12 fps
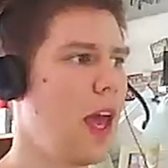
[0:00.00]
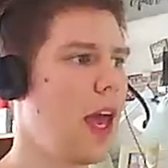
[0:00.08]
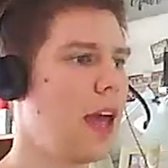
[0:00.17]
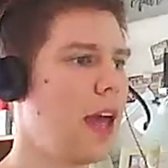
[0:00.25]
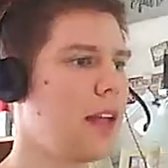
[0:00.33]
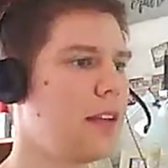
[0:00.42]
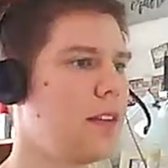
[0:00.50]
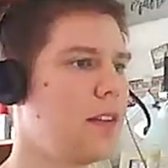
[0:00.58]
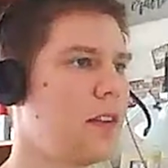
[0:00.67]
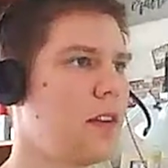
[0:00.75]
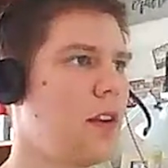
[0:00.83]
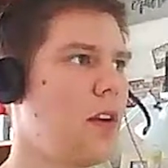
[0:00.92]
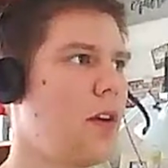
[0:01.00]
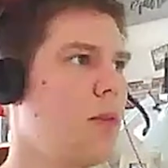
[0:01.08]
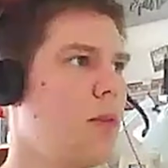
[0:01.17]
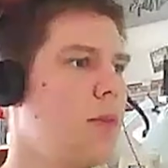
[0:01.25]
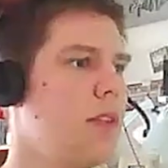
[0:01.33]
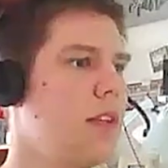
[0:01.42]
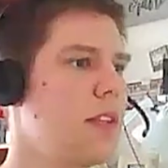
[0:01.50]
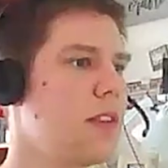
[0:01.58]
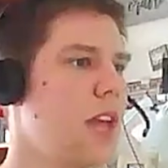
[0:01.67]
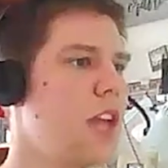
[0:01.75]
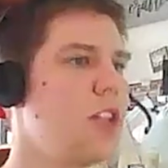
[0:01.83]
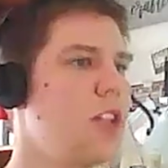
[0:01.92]
and uh, with
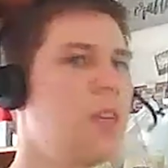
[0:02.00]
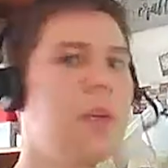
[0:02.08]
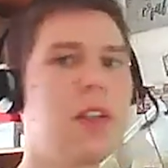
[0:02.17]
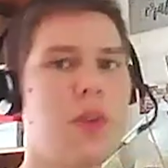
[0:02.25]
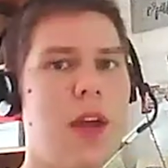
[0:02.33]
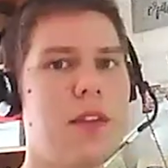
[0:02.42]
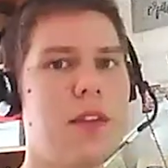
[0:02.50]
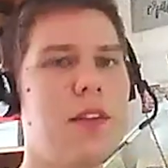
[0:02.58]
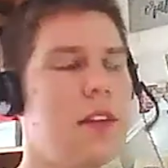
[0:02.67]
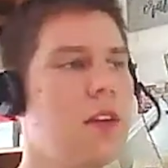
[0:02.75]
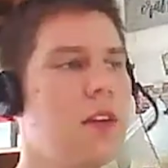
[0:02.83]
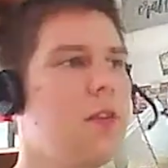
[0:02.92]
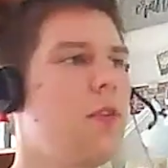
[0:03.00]
this HTTP thread data,